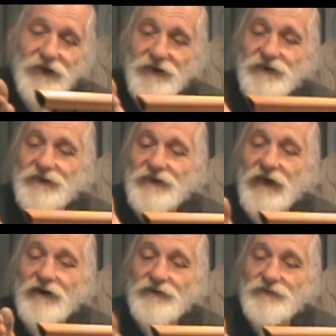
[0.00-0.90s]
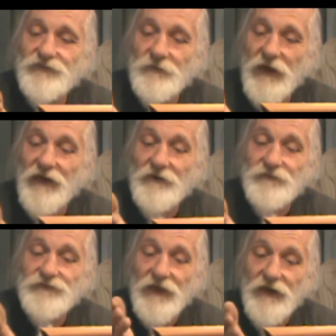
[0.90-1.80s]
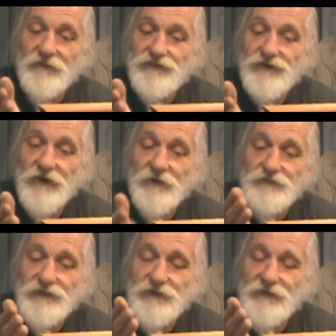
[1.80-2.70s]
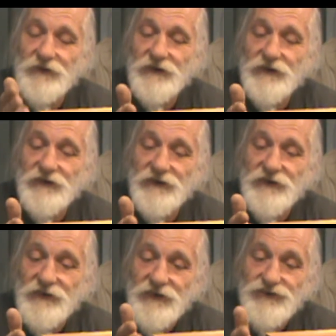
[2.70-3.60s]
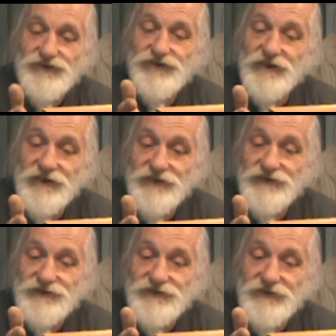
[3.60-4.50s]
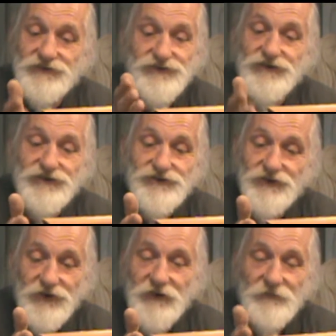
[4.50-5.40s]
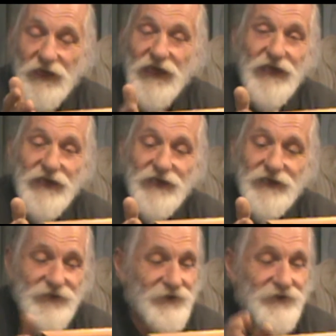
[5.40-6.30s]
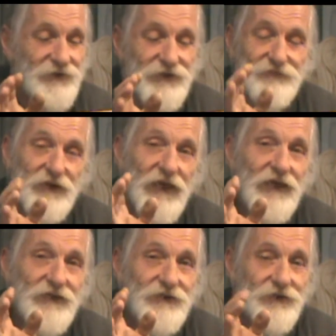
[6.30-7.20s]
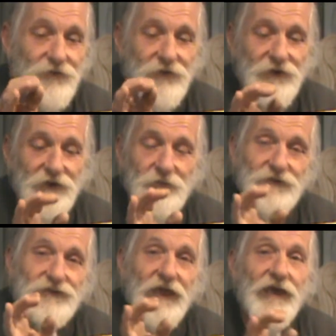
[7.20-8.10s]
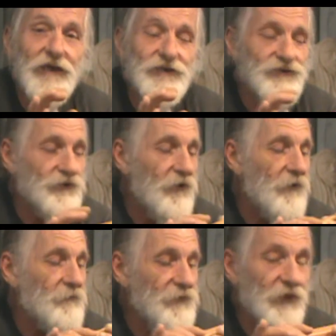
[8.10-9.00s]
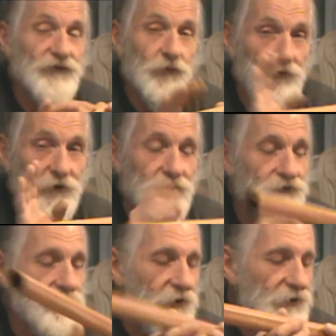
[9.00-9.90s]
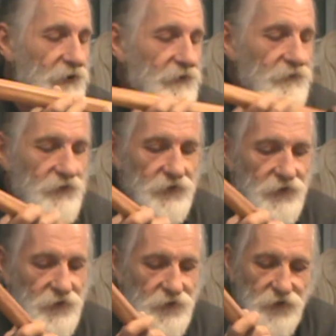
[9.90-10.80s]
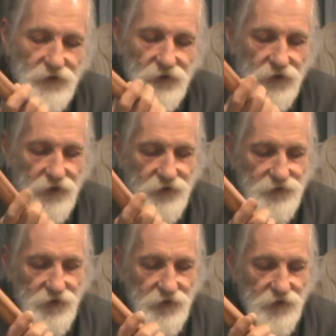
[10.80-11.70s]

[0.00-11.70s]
cutting it down from F to F sharp to G sharp, A, and even A didn't work. It went to A sharp, and that's where it is right now. And